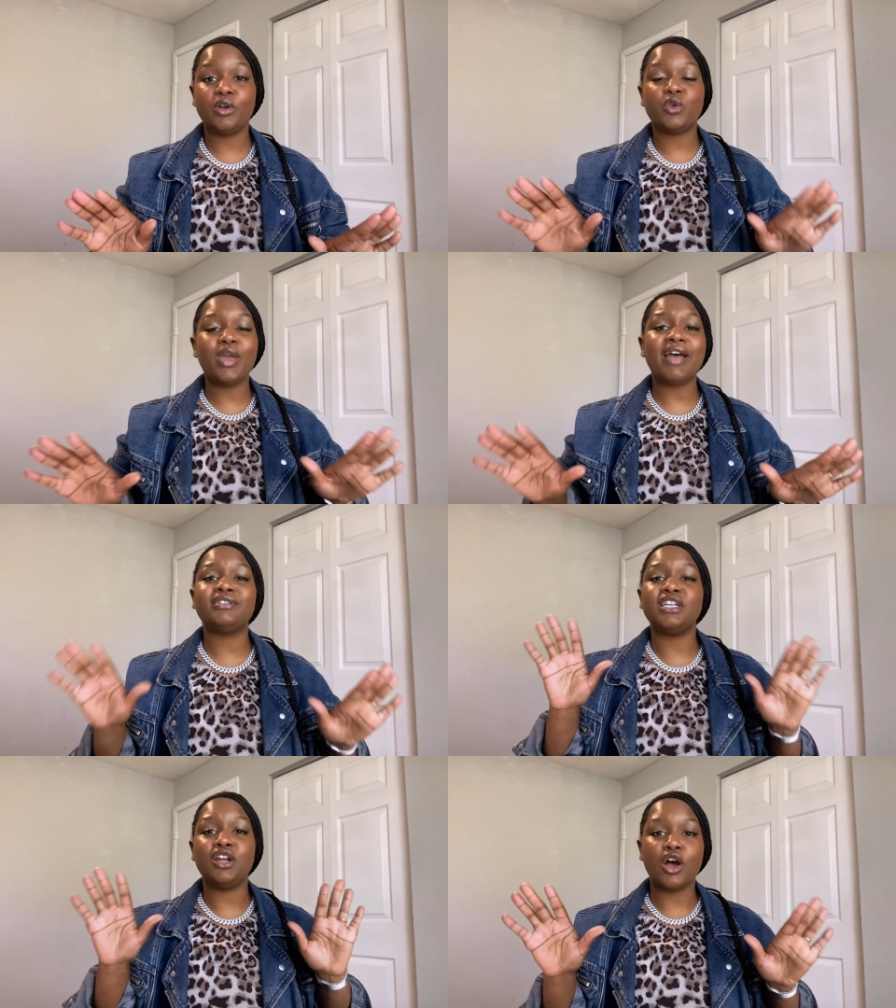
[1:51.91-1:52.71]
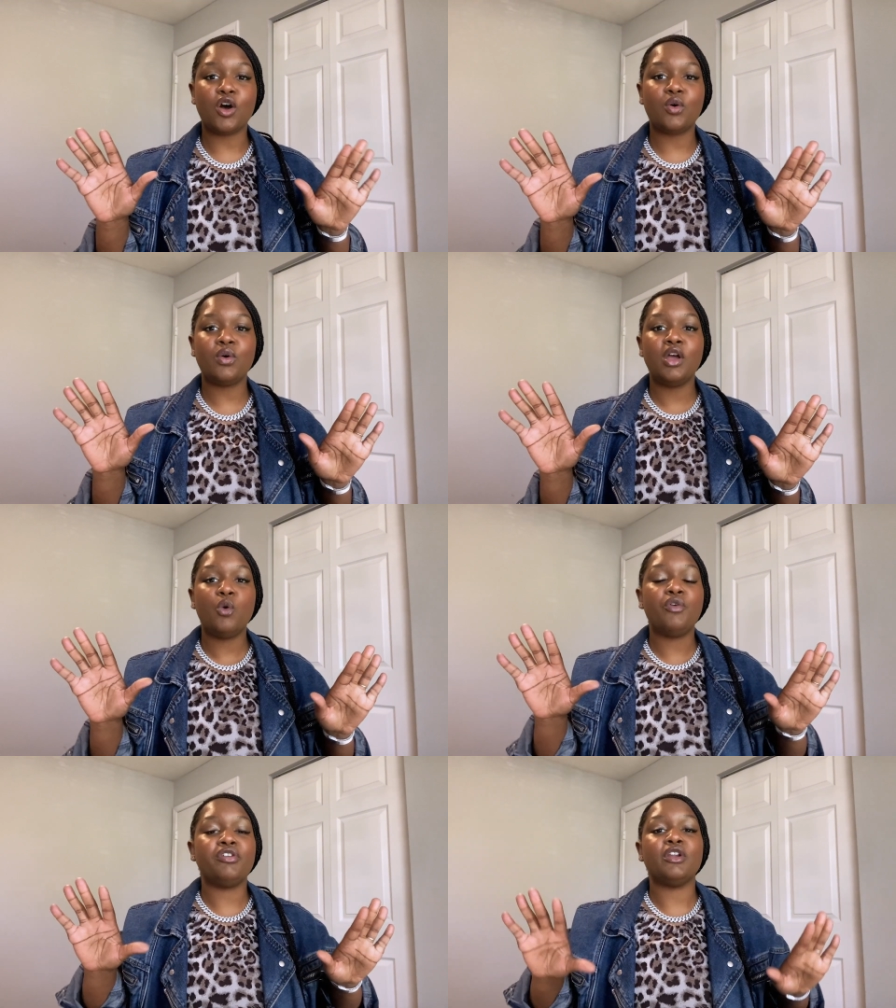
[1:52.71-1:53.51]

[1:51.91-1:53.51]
you have to go with an